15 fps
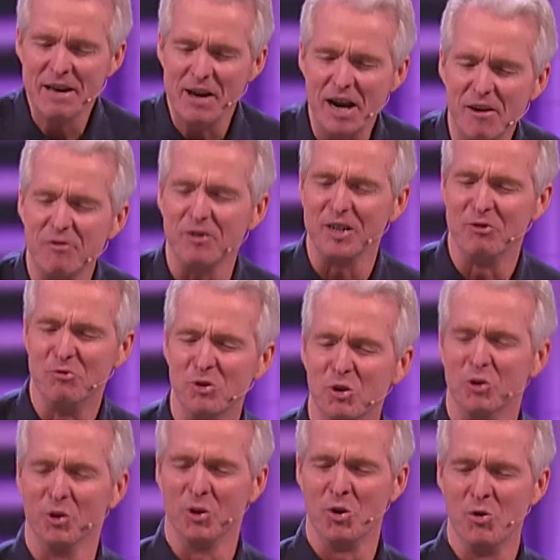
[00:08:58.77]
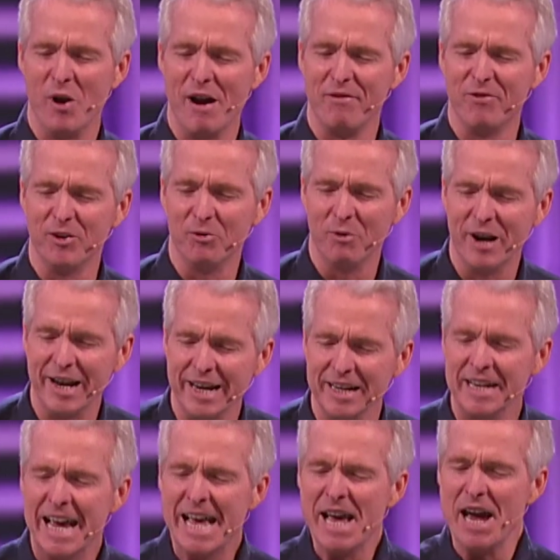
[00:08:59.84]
every ruler who ever reigned,